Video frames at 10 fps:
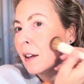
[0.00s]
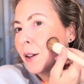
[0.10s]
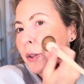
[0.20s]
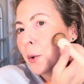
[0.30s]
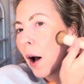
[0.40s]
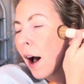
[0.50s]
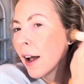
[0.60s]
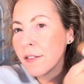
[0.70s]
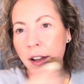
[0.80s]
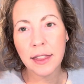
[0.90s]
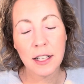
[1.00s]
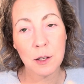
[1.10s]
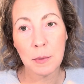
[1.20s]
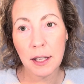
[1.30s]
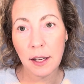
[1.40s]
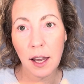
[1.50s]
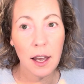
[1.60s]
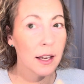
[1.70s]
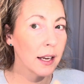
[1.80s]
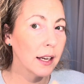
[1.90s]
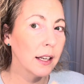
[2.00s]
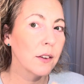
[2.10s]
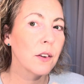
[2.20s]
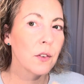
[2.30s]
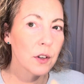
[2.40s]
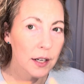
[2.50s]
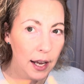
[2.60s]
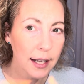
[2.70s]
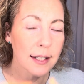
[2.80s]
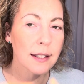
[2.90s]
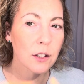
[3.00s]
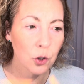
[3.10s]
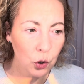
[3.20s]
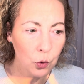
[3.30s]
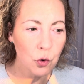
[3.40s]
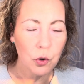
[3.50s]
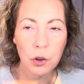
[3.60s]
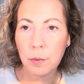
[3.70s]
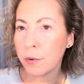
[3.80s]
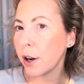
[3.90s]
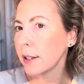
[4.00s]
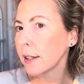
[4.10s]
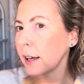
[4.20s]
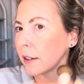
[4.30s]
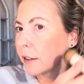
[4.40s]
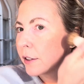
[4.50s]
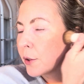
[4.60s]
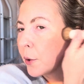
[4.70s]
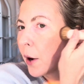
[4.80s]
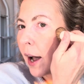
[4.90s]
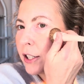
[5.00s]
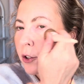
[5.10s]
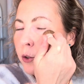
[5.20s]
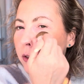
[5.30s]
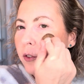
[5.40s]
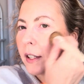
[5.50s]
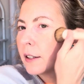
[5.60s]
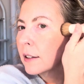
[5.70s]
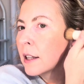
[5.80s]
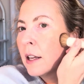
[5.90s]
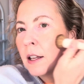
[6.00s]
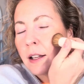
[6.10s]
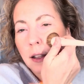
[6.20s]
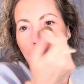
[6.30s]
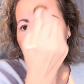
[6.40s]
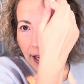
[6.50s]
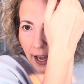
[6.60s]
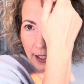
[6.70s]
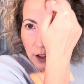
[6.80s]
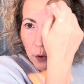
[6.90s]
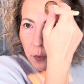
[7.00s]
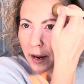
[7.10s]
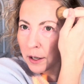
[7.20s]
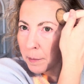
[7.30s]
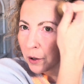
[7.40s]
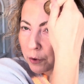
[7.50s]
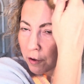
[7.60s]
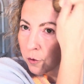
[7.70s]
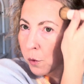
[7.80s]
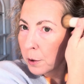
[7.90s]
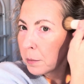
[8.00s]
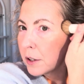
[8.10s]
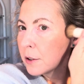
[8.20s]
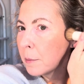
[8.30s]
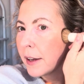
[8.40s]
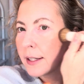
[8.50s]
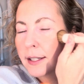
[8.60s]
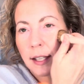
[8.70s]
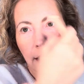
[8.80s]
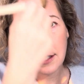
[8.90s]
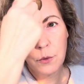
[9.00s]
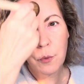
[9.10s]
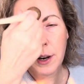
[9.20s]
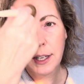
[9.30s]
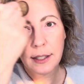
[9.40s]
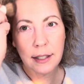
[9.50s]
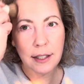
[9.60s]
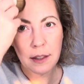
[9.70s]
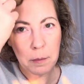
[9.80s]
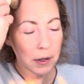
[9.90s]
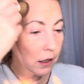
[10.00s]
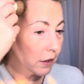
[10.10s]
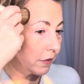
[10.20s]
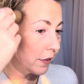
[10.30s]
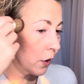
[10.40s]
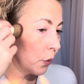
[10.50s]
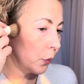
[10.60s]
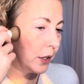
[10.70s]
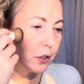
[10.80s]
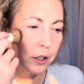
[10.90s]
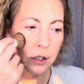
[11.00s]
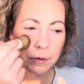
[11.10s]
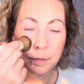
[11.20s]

So I find that to be a nice neutral bronze color. So I do feel like it added the right amount of warmth to my skin right in the middle of winter.